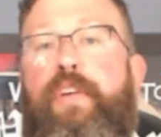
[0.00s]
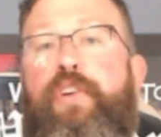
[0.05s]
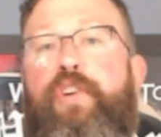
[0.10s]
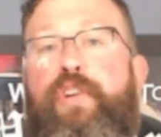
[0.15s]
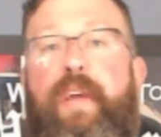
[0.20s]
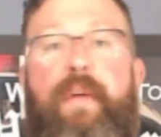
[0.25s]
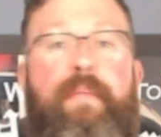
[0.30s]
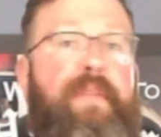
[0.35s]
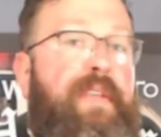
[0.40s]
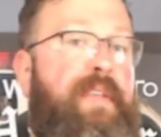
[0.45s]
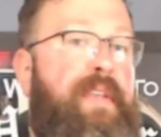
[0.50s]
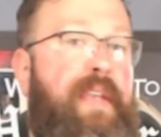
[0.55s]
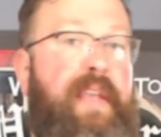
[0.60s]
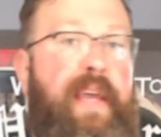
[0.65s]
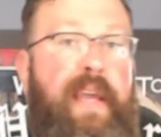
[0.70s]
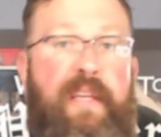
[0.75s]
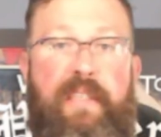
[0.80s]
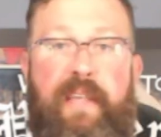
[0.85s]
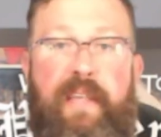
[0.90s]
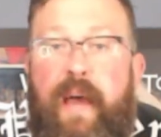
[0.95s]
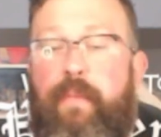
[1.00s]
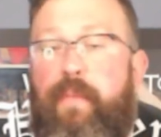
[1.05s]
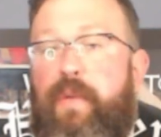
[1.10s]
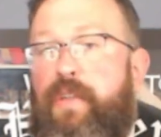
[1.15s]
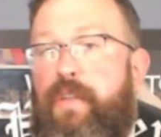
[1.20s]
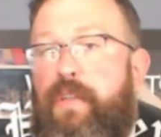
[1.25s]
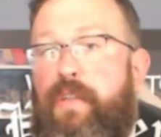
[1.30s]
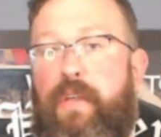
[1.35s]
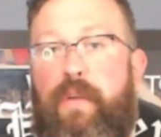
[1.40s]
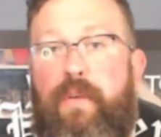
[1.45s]
shipped to Days End,
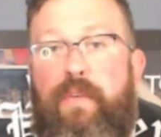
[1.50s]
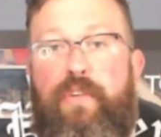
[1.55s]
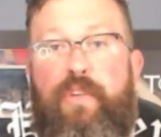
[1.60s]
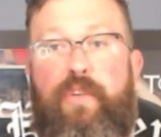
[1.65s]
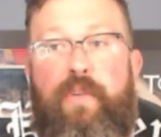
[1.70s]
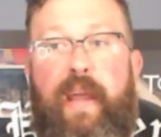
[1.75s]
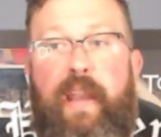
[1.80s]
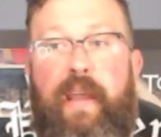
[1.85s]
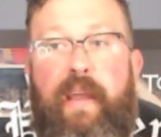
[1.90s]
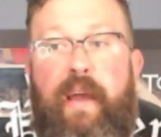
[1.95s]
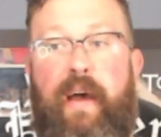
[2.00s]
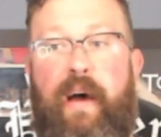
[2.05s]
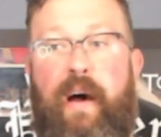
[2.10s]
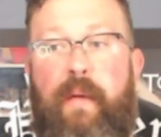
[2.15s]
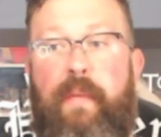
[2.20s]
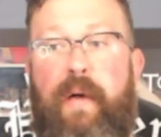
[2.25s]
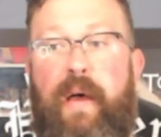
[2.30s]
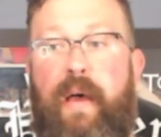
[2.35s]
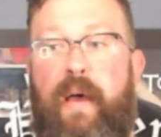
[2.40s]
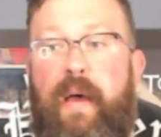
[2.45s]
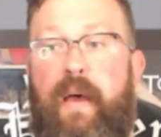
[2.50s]
which is a huge trading hub,